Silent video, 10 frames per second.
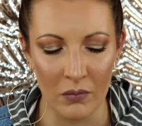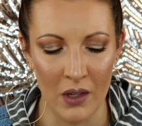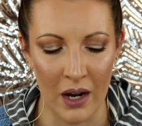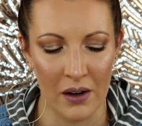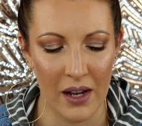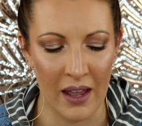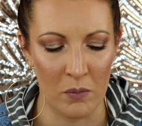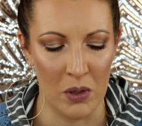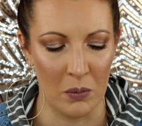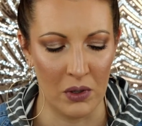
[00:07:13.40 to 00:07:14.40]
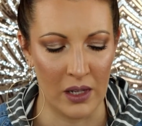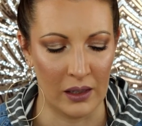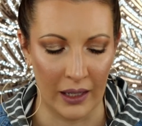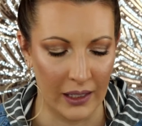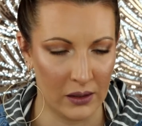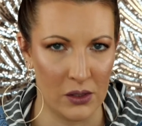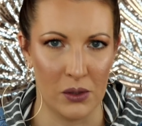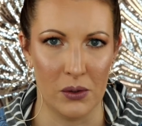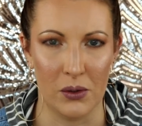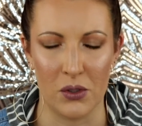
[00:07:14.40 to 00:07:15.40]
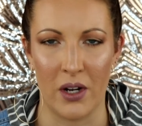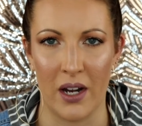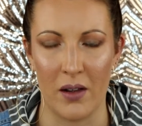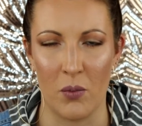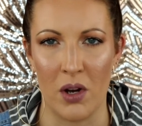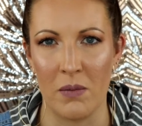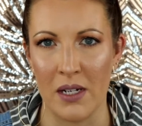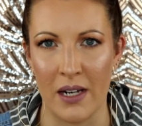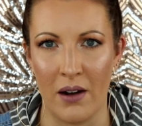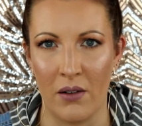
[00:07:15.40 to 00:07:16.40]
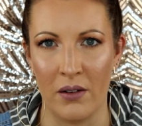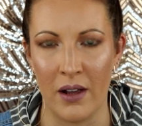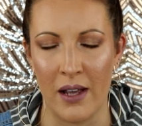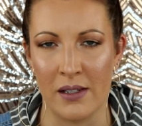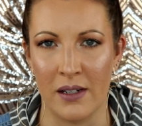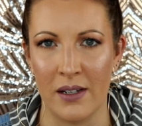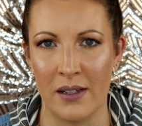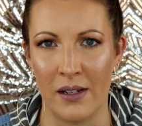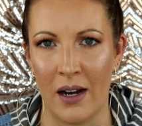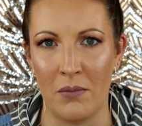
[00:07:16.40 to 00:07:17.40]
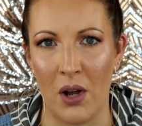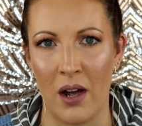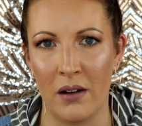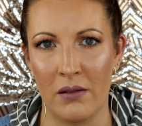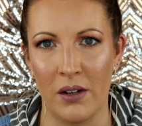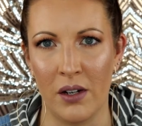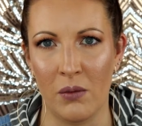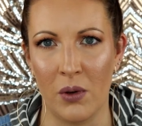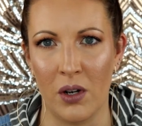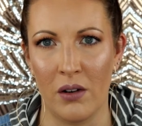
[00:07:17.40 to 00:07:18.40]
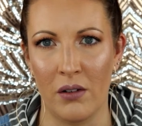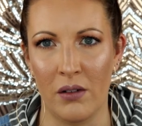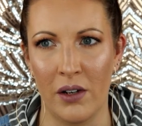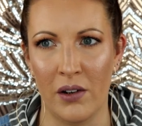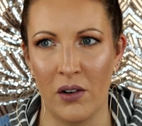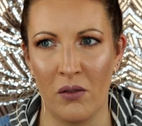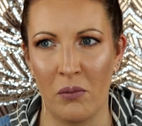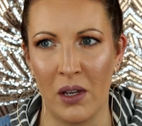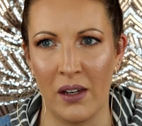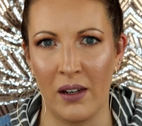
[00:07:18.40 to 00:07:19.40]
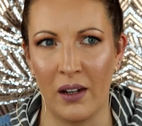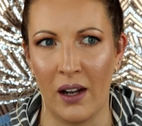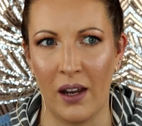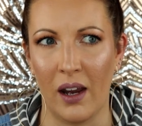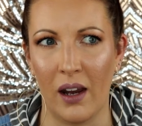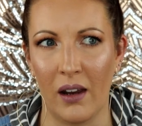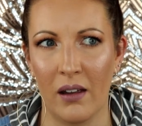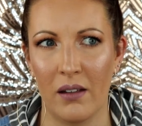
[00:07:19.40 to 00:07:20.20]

I already have people that like to try to bring me down as it is, and I'm not anywhere near being a